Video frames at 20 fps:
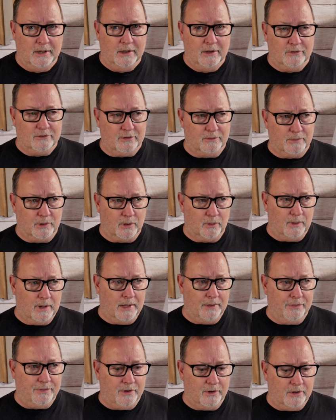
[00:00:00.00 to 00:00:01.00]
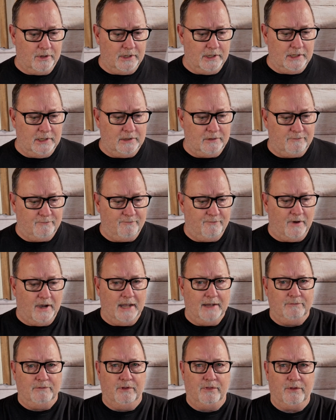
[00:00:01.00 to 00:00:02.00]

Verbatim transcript: somewhere around 3,500 to